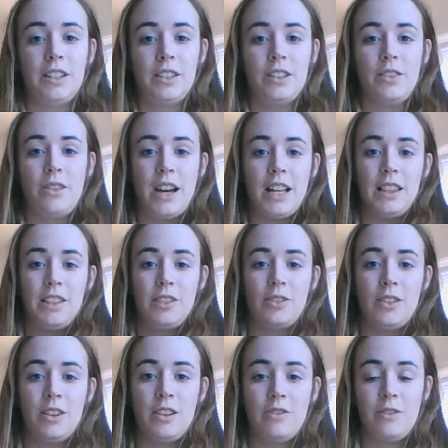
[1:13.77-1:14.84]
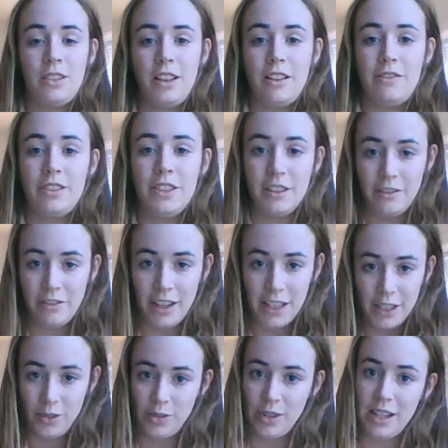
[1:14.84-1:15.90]
So at the screen door level, their
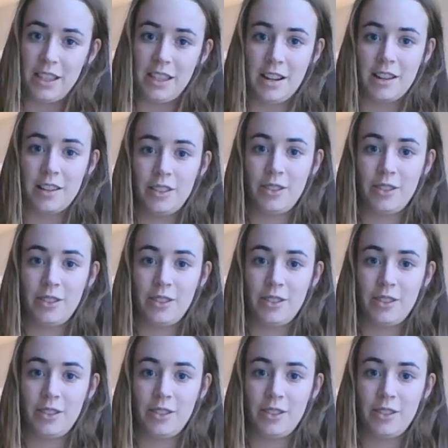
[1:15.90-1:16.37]
face was right there.